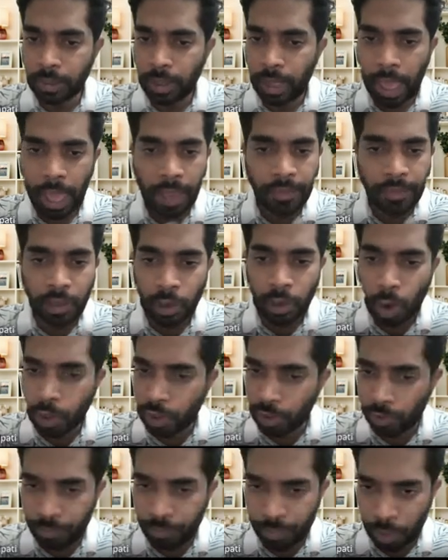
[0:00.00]
having a
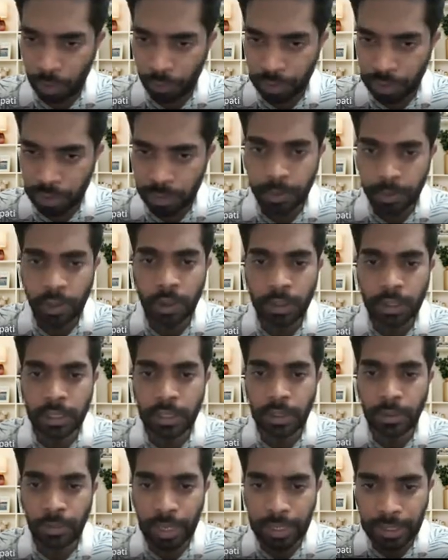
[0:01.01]
lot of profits, because in
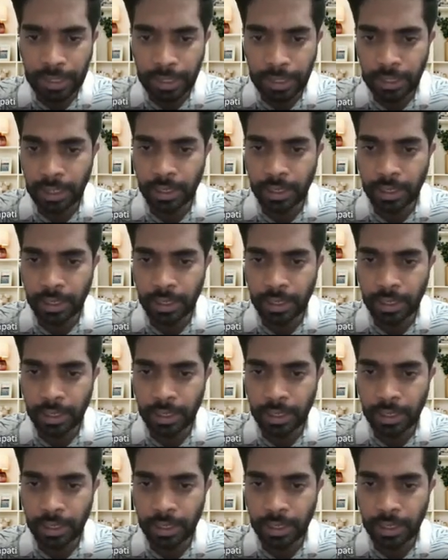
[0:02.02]
the Western